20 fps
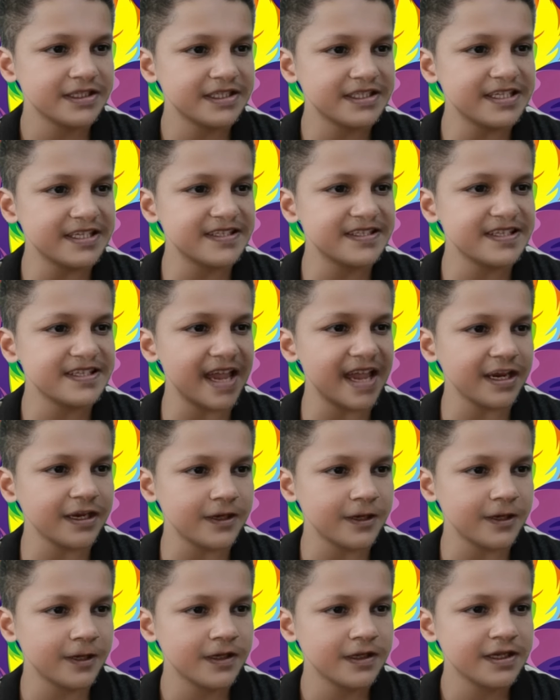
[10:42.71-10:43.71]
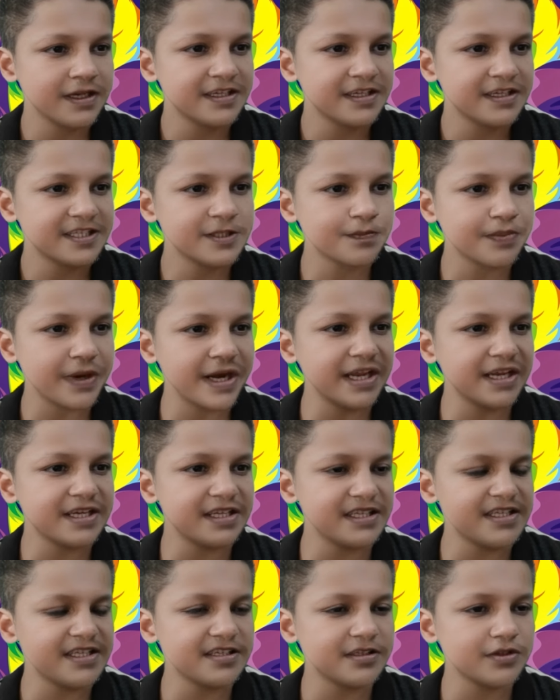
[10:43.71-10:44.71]
design
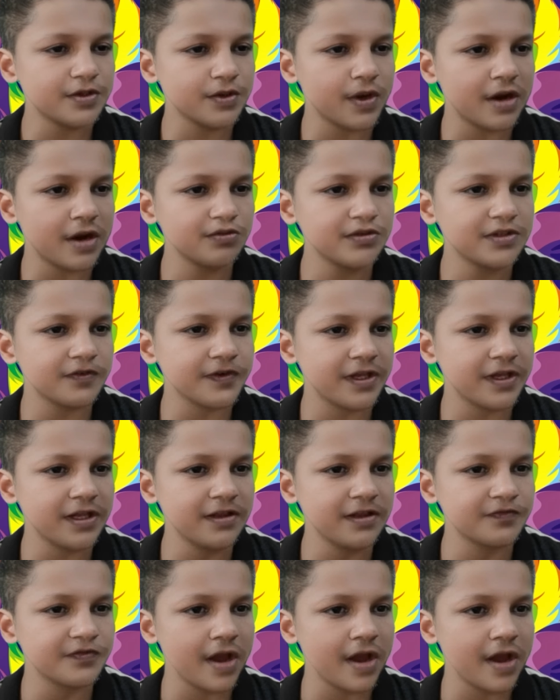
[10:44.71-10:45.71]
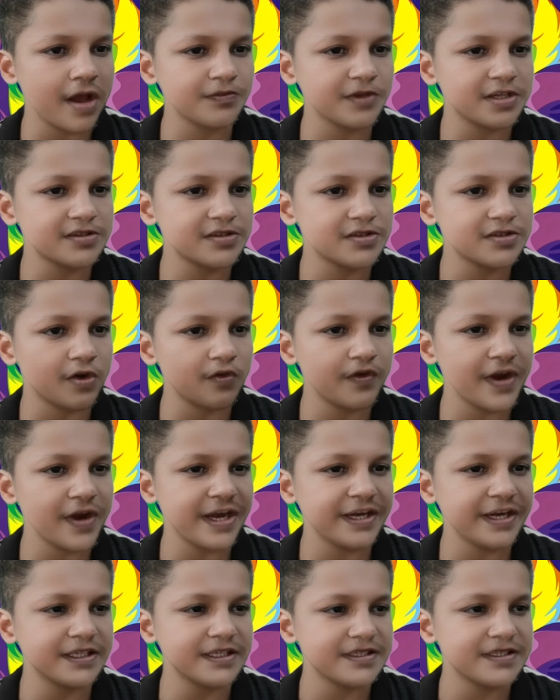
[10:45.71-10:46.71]
sprinkled throughout the film, from the
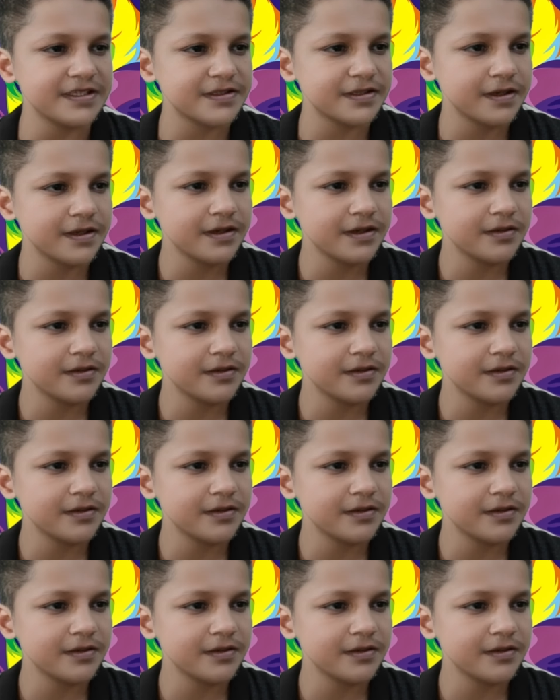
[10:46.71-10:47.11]
Sovereign's